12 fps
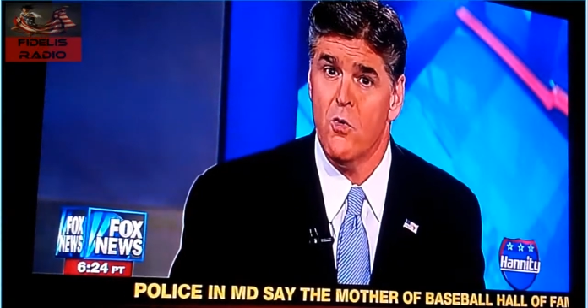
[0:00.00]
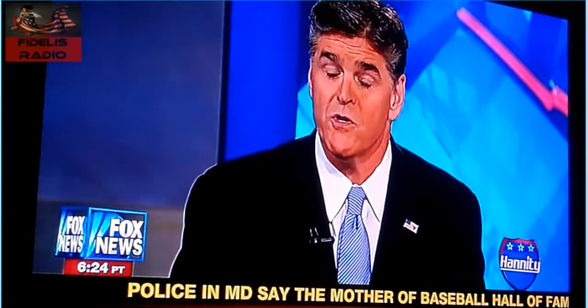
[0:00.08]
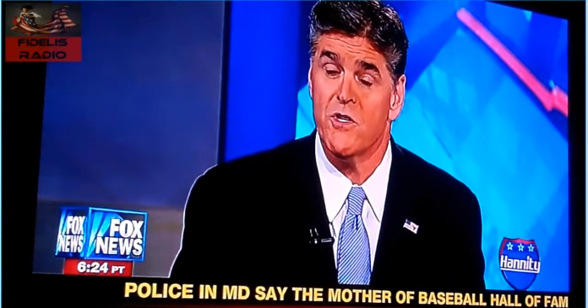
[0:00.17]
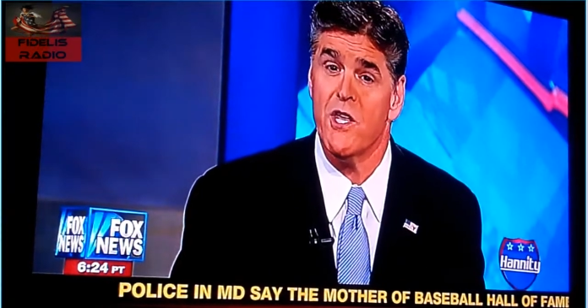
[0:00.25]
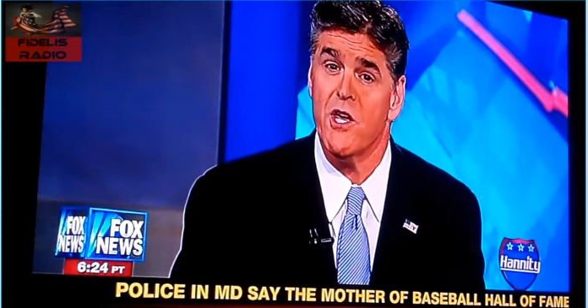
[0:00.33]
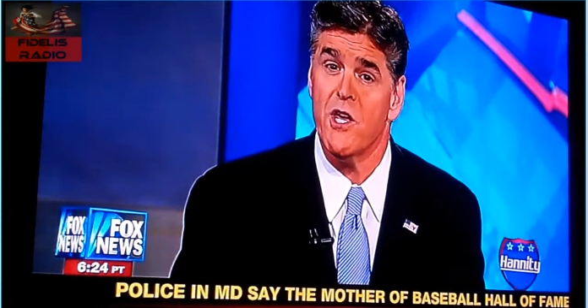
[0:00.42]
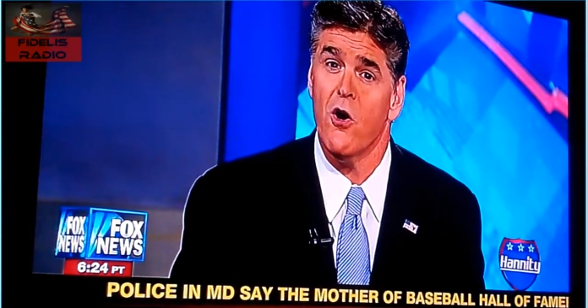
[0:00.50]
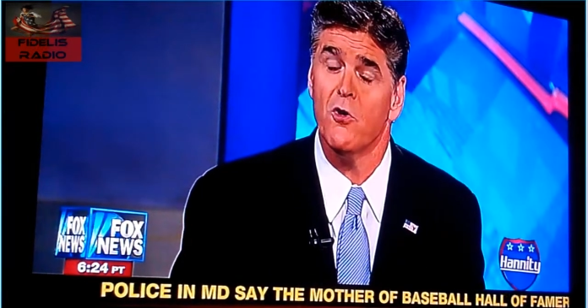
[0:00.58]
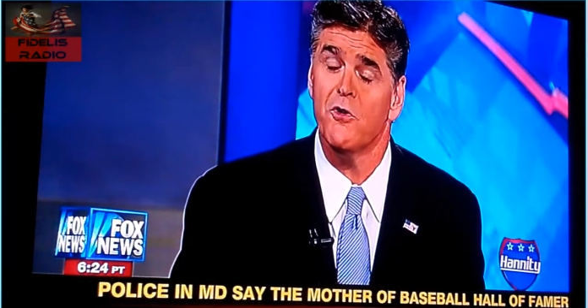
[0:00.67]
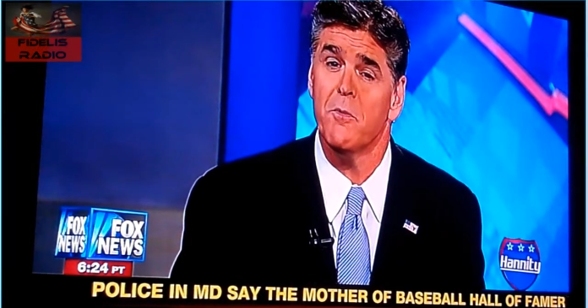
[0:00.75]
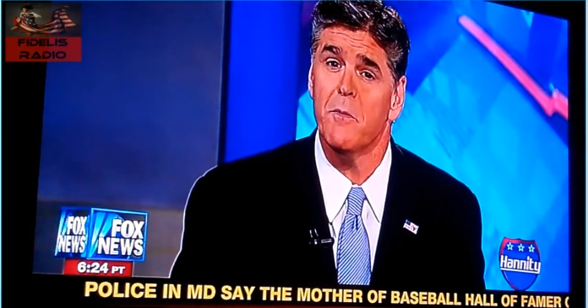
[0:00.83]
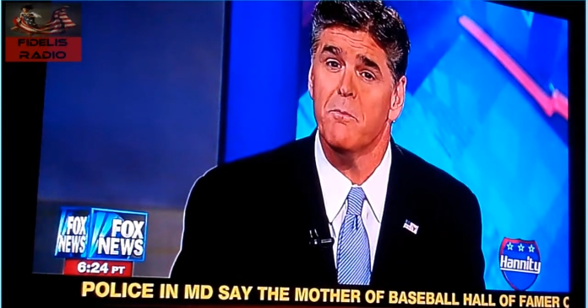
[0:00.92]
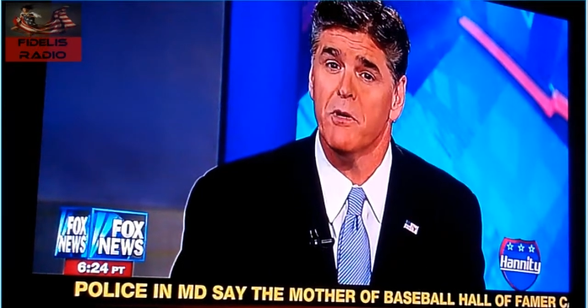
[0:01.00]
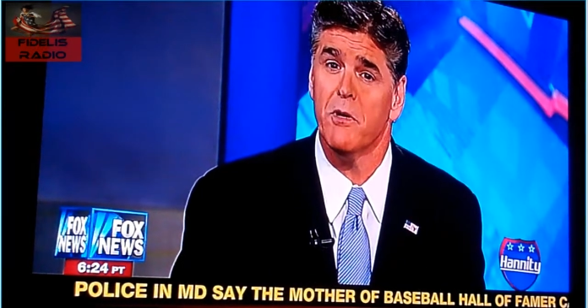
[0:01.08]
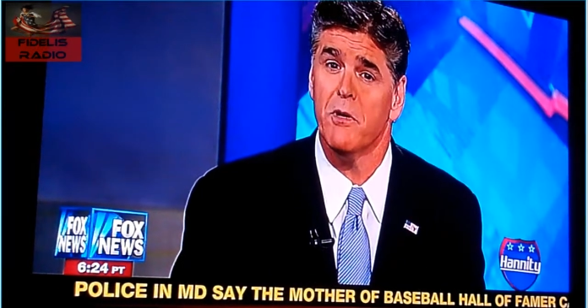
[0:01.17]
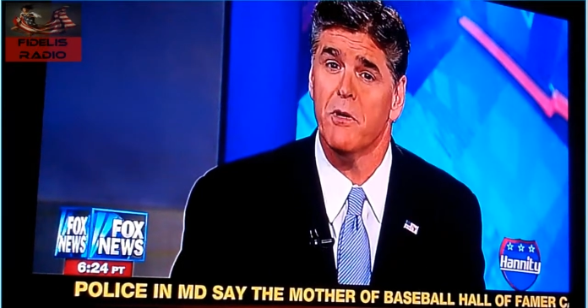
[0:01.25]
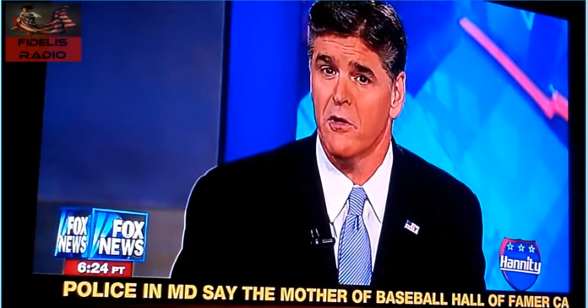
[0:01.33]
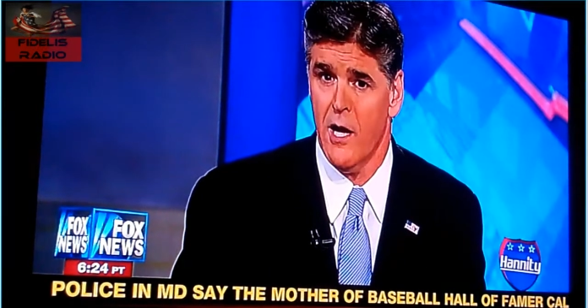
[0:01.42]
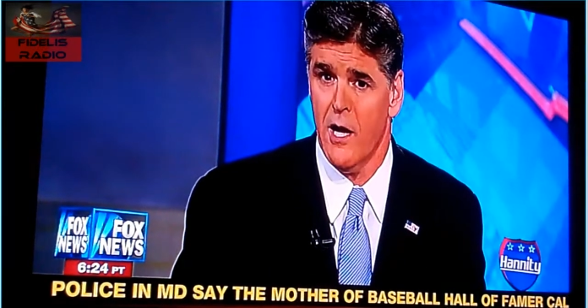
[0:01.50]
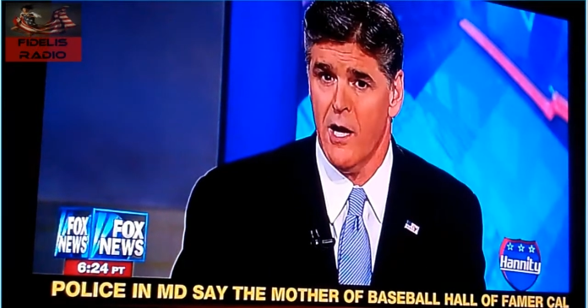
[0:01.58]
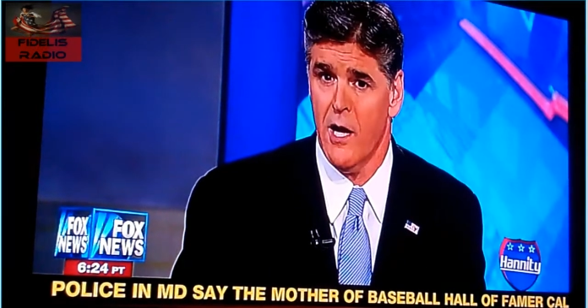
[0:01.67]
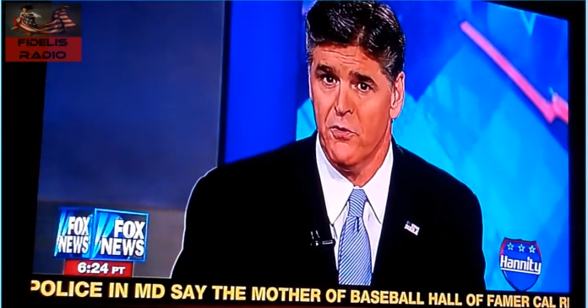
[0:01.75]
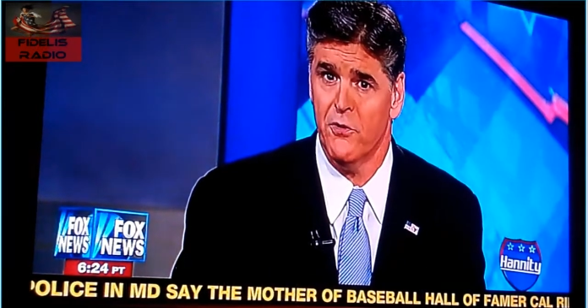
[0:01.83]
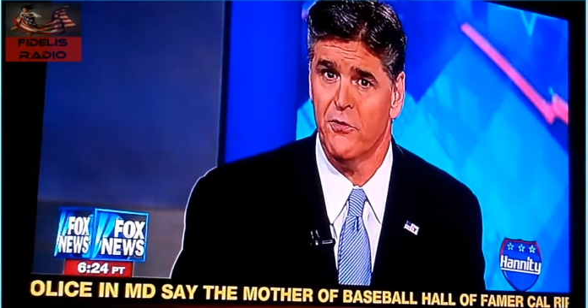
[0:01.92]
was the ultimate political
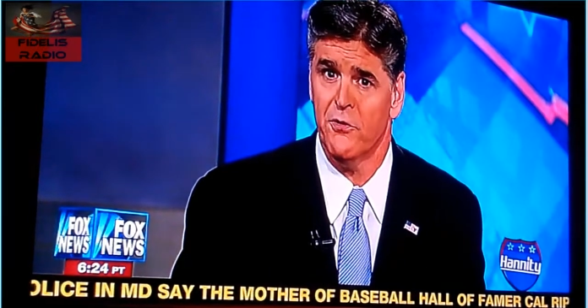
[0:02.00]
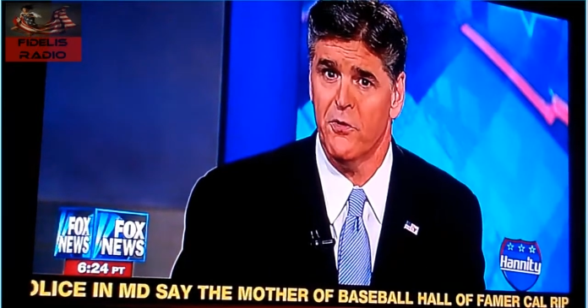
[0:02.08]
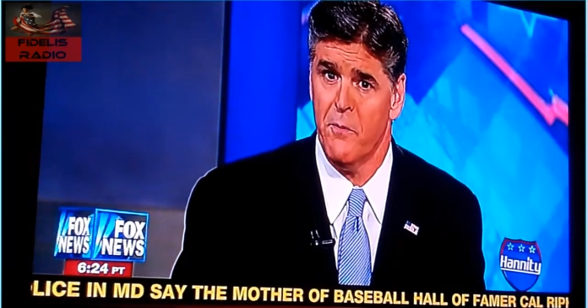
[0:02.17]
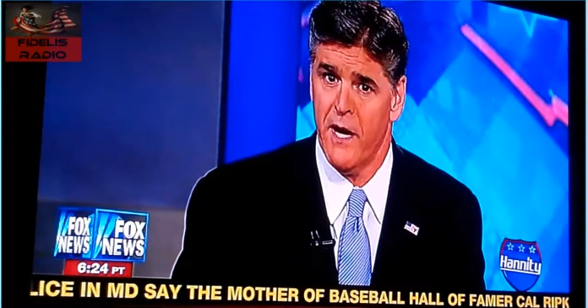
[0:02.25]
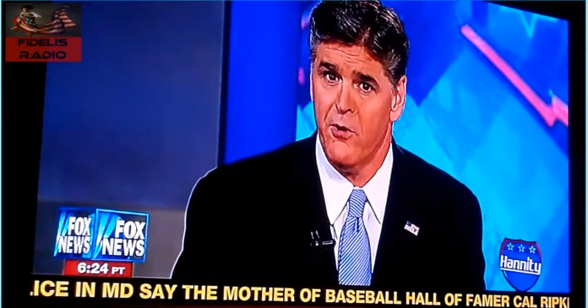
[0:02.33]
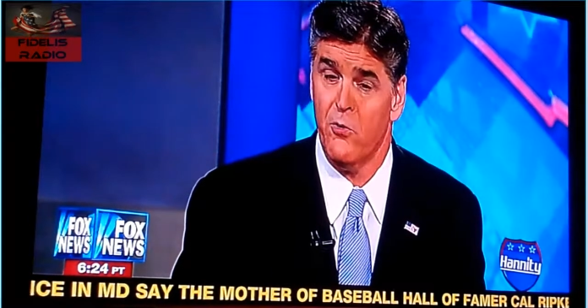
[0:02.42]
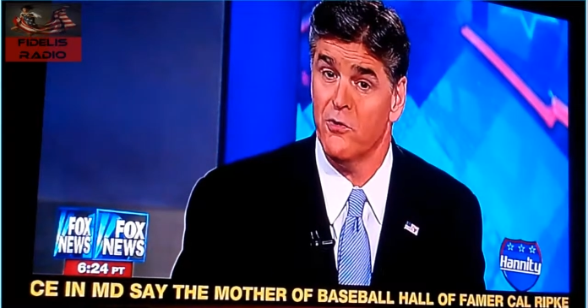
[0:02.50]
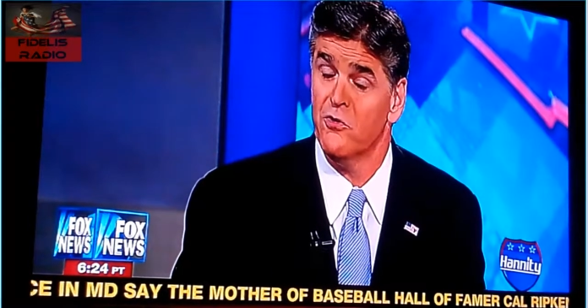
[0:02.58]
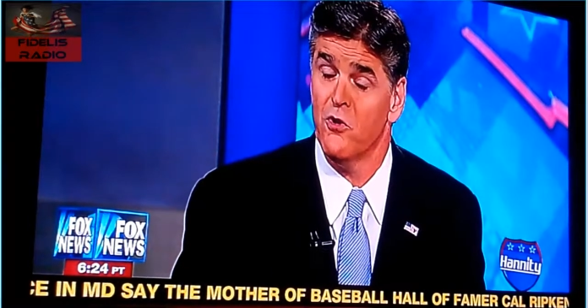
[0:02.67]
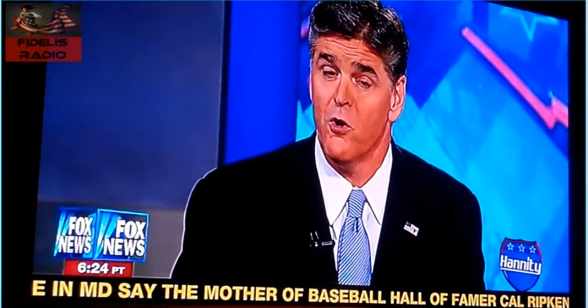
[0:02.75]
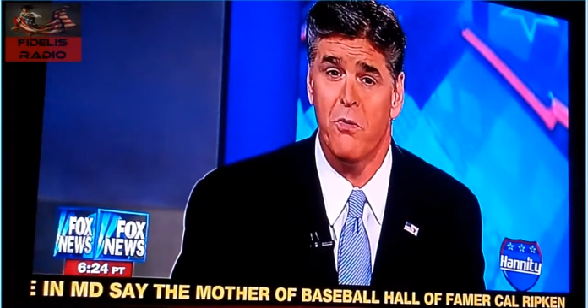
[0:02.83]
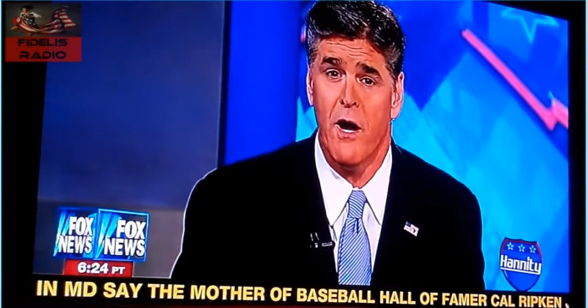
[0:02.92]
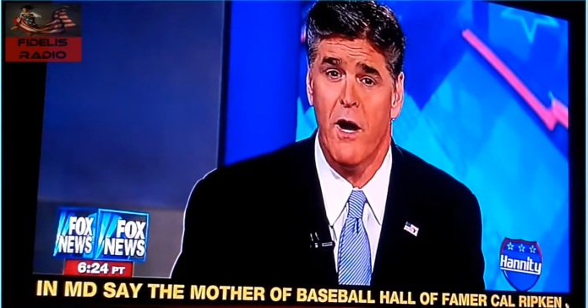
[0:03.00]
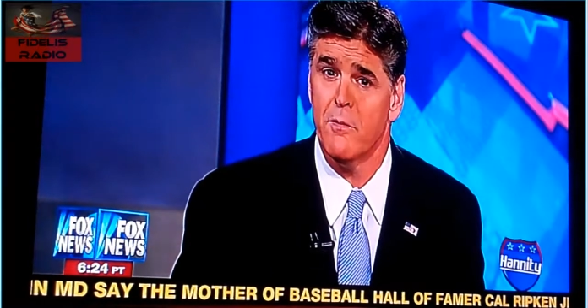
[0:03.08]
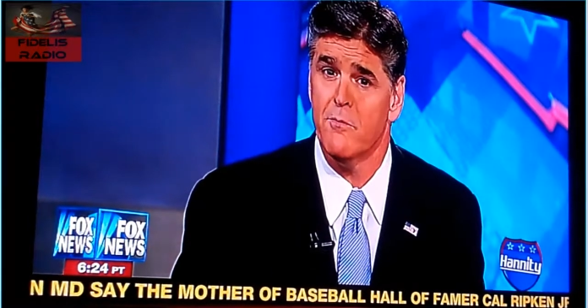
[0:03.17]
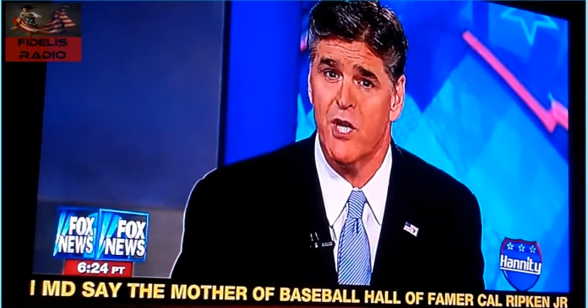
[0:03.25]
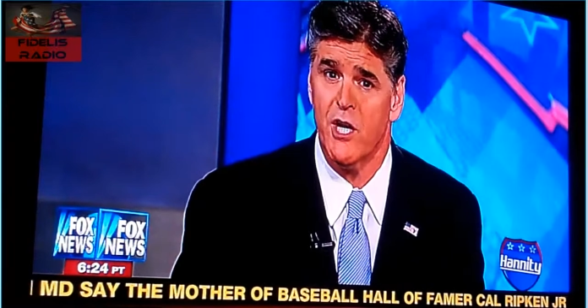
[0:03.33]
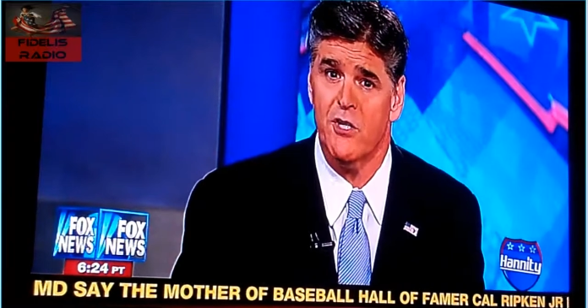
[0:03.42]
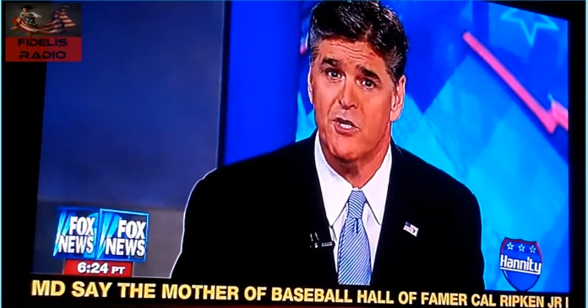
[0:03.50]
opportunist, the man who has no problem